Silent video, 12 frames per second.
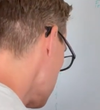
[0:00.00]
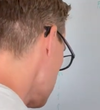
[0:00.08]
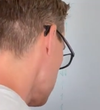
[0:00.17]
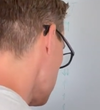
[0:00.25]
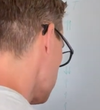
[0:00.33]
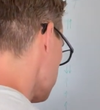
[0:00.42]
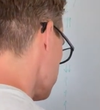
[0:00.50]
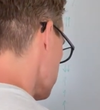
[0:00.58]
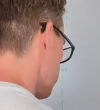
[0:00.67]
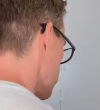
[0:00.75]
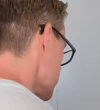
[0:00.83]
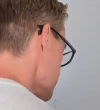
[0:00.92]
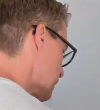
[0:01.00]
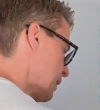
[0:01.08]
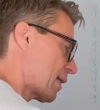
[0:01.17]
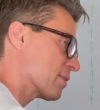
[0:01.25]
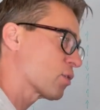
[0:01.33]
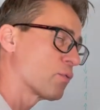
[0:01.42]
Um, prostate
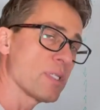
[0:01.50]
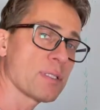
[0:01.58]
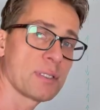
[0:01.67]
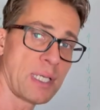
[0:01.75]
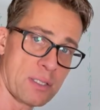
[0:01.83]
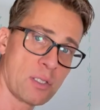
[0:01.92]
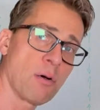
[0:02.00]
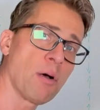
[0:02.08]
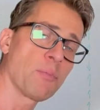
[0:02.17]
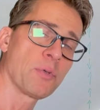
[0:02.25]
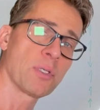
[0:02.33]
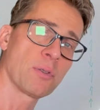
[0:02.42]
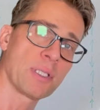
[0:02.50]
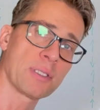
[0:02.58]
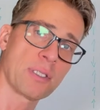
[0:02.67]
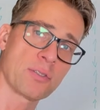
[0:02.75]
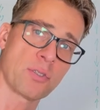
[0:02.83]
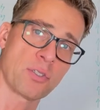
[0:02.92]
cancer risk does go up. We know that
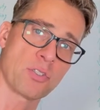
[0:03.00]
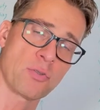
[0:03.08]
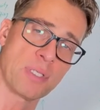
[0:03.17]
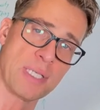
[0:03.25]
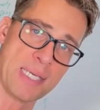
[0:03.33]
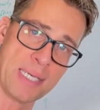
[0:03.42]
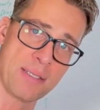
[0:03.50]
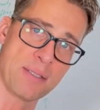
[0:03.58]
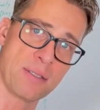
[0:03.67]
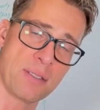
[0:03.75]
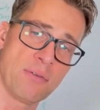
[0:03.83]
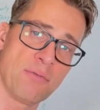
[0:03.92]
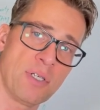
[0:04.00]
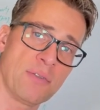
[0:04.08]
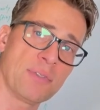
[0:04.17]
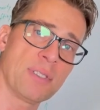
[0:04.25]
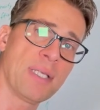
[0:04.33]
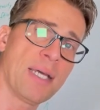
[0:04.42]
testosterone is
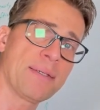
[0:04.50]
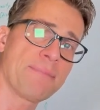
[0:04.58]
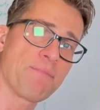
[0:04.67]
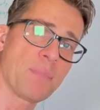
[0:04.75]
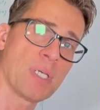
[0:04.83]
involved in that.